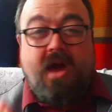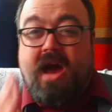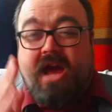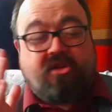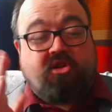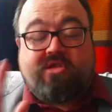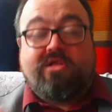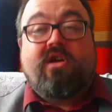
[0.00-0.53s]
I
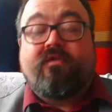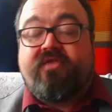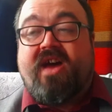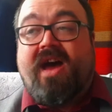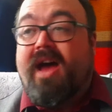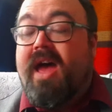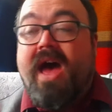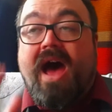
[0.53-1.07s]
just love
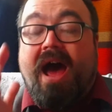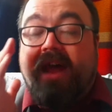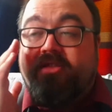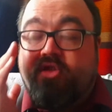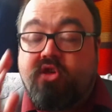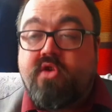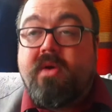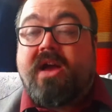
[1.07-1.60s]
that. I
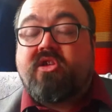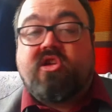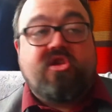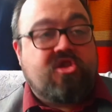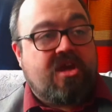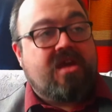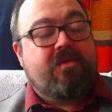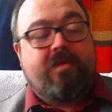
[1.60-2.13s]
do actually
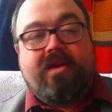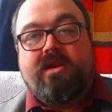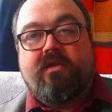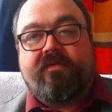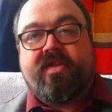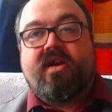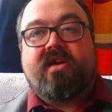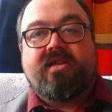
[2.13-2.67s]
genuinely
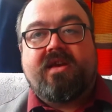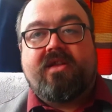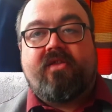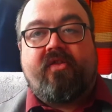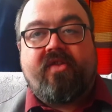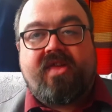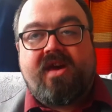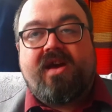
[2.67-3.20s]
love the idea
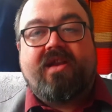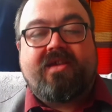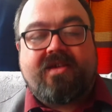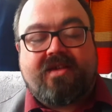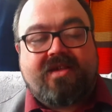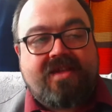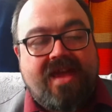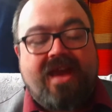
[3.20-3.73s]
that the Daleks
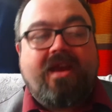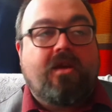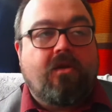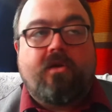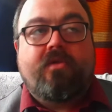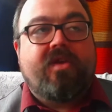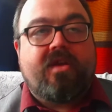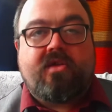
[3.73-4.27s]
are scanning
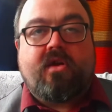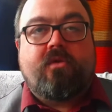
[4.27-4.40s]
all these